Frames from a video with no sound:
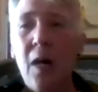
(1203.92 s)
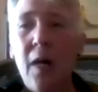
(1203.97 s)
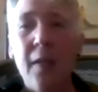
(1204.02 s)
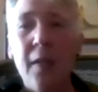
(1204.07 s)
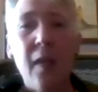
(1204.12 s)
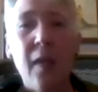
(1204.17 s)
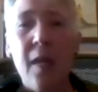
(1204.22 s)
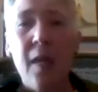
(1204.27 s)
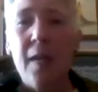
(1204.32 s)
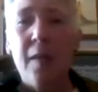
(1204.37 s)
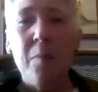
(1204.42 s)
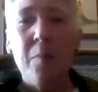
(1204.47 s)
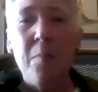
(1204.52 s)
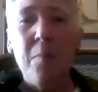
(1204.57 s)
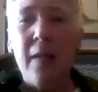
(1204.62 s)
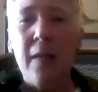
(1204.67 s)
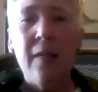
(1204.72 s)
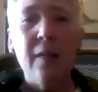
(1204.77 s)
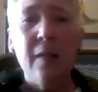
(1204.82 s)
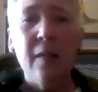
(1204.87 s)
Unlike
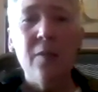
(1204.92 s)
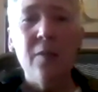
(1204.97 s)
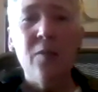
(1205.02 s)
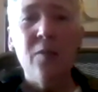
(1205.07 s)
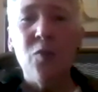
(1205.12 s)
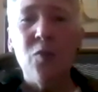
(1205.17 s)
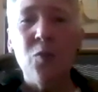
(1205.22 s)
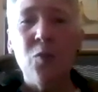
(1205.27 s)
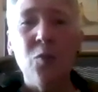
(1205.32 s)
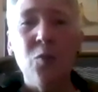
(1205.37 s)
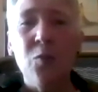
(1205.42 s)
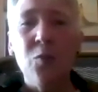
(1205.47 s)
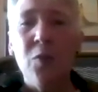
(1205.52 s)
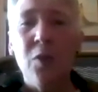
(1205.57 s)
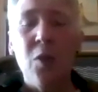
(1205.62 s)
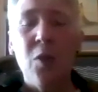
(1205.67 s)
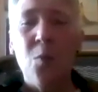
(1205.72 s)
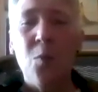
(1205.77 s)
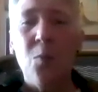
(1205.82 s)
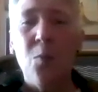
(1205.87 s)
my kids who,
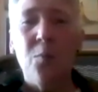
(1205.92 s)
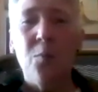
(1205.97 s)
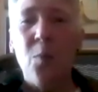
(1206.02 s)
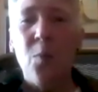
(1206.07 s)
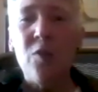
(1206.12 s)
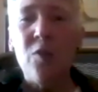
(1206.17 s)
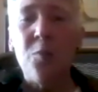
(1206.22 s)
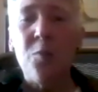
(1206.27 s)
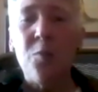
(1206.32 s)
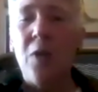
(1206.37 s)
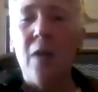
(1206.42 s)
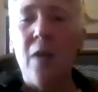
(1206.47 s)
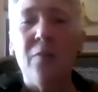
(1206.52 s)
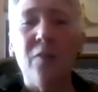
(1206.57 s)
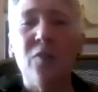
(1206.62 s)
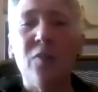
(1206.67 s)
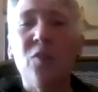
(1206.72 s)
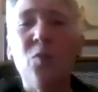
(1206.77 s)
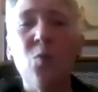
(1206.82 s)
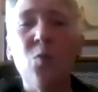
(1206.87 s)
went to
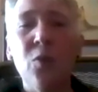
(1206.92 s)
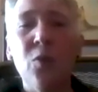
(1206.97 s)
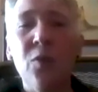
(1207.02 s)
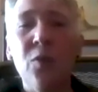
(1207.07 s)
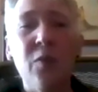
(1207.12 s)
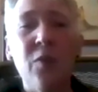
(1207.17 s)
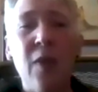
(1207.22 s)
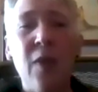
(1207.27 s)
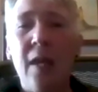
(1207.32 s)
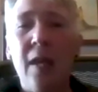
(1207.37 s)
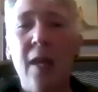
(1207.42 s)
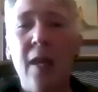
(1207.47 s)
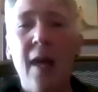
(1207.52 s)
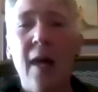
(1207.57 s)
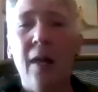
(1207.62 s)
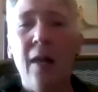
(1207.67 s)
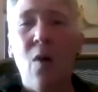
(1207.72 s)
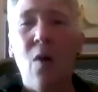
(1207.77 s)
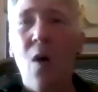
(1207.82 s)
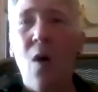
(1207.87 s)
private schools and
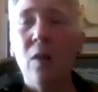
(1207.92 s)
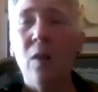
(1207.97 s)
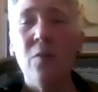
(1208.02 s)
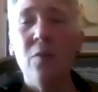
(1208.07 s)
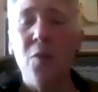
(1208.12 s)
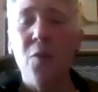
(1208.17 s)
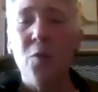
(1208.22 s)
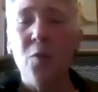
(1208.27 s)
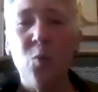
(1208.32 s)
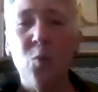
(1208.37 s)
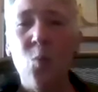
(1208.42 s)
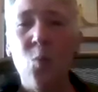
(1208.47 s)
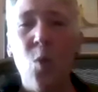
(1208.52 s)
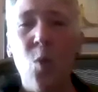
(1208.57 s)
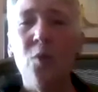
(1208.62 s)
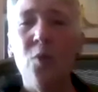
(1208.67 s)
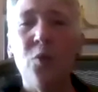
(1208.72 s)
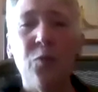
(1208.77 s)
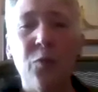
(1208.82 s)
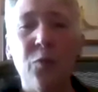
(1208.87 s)
had all of those
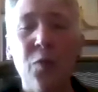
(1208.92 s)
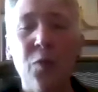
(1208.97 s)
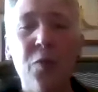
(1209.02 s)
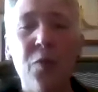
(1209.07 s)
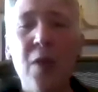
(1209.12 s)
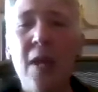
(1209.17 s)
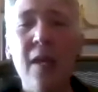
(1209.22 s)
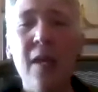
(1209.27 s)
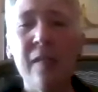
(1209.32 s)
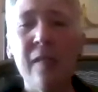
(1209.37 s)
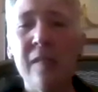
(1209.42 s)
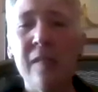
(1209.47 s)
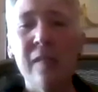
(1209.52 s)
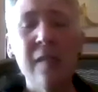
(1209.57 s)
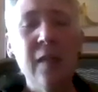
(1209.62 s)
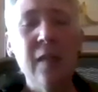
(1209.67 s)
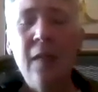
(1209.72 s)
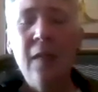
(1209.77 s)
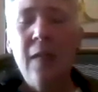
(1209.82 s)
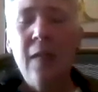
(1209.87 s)
wonderful things.
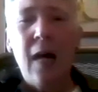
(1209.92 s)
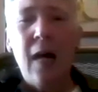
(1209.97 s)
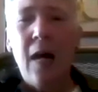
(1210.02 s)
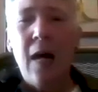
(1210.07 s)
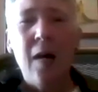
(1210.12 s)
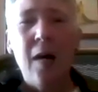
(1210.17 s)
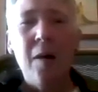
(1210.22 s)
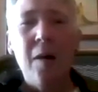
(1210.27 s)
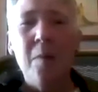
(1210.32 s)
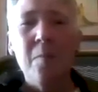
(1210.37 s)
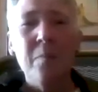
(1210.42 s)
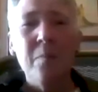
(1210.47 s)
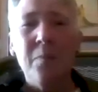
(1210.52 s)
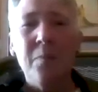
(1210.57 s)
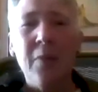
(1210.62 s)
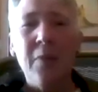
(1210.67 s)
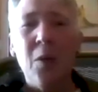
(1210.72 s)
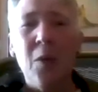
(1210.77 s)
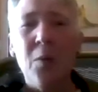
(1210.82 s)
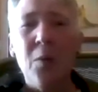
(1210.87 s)

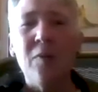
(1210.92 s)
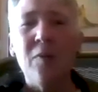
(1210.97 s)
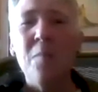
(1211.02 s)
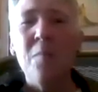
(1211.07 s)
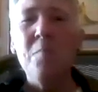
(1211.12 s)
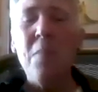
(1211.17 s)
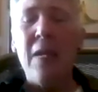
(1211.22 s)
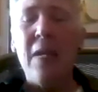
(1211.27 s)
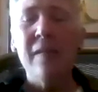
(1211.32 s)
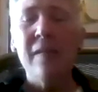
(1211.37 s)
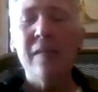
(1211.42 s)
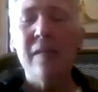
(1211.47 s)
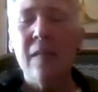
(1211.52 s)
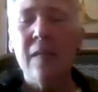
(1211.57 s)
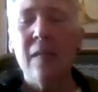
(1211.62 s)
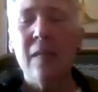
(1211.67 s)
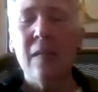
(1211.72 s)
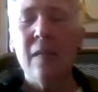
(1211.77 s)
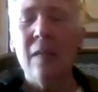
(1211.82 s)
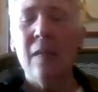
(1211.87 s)
It's
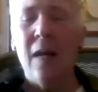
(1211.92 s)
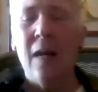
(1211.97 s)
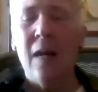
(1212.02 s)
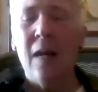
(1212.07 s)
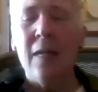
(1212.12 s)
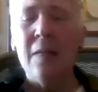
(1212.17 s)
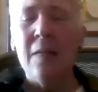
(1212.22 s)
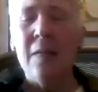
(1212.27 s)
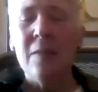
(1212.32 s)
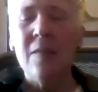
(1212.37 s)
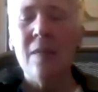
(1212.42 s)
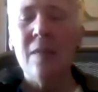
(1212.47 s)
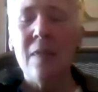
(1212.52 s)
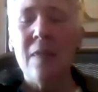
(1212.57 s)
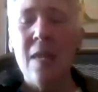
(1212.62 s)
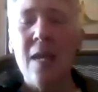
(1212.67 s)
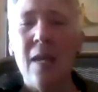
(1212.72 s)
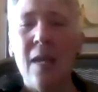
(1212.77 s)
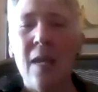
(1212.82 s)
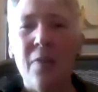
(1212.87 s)
amazing to
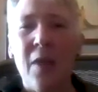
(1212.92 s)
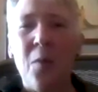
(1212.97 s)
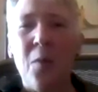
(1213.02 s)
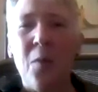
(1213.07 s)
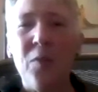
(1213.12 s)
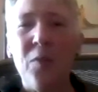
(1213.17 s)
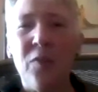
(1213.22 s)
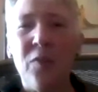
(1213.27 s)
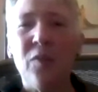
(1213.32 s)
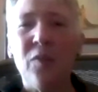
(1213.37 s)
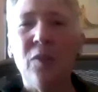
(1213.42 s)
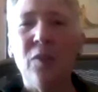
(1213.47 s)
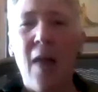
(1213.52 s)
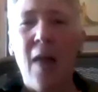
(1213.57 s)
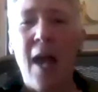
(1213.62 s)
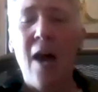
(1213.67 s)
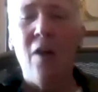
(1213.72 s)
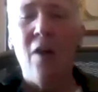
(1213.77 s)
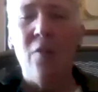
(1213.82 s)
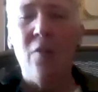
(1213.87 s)
think that we still
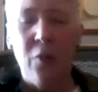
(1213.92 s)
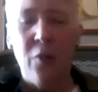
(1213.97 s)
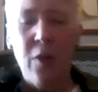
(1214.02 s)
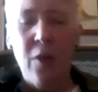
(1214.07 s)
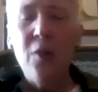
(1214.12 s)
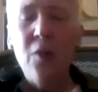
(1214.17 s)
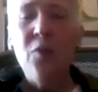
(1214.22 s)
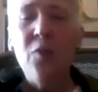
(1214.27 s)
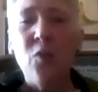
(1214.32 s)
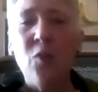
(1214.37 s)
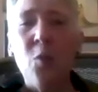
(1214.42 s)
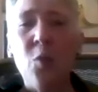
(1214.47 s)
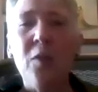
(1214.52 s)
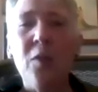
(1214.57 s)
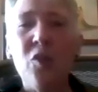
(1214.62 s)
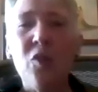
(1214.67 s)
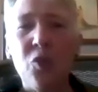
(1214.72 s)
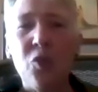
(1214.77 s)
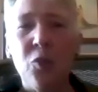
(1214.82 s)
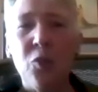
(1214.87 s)
have so
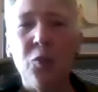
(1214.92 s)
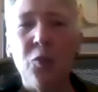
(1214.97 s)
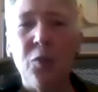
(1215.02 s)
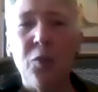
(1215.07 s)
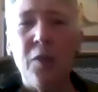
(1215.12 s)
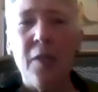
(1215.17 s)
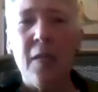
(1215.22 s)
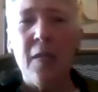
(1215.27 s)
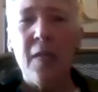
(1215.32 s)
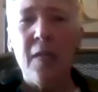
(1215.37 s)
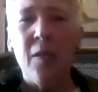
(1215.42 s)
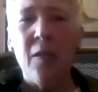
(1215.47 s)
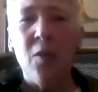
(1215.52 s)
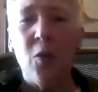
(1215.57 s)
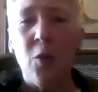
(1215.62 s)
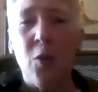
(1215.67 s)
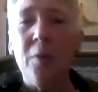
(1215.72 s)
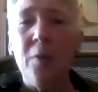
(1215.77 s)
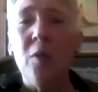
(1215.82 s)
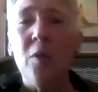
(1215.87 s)
many children in
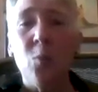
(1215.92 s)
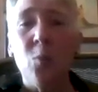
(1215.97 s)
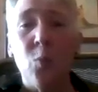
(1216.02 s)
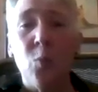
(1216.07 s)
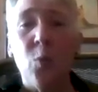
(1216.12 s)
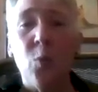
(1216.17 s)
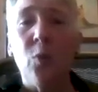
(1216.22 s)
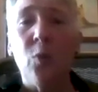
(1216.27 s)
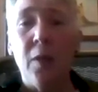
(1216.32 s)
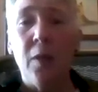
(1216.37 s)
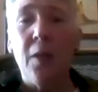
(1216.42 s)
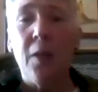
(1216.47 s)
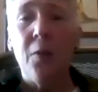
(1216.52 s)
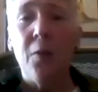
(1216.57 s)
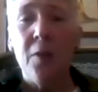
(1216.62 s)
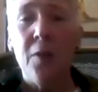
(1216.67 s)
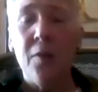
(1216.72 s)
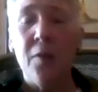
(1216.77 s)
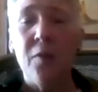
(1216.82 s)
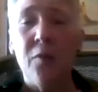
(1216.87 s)
urban and rural
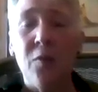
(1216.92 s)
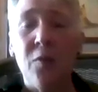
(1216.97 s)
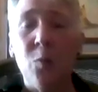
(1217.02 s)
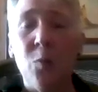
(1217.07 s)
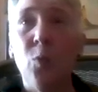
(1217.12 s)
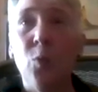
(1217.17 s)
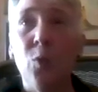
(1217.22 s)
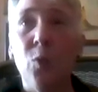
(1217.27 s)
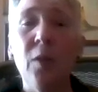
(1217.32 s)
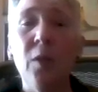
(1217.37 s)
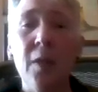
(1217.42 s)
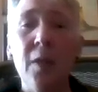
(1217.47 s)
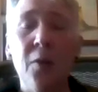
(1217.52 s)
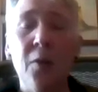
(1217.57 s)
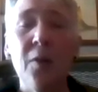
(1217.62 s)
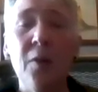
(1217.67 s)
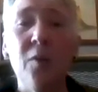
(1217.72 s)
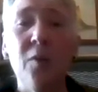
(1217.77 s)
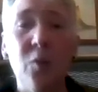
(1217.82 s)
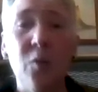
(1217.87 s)
areas. Rural
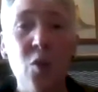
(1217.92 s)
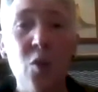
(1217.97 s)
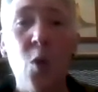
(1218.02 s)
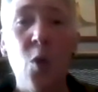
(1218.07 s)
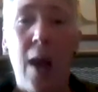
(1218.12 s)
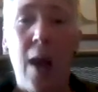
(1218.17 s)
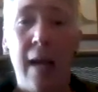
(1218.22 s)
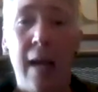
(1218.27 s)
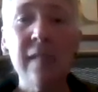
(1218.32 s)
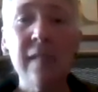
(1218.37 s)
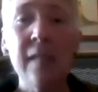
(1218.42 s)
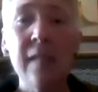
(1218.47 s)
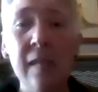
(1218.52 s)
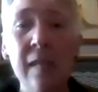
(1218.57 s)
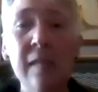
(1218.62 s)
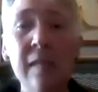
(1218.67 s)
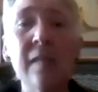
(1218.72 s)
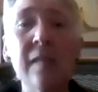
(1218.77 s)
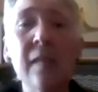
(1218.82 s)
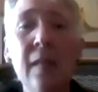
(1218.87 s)
areas, no
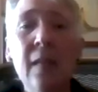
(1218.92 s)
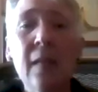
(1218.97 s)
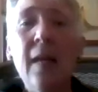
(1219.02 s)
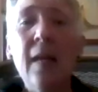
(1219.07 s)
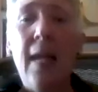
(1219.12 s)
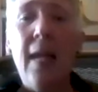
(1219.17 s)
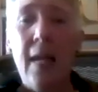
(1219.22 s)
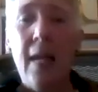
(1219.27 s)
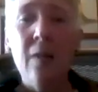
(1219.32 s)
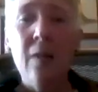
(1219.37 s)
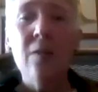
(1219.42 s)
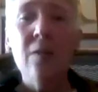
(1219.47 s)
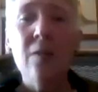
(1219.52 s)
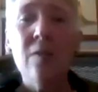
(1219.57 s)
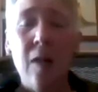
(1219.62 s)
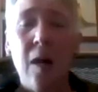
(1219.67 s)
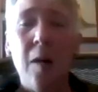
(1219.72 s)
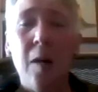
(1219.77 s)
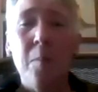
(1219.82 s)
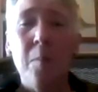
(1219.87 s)
access, and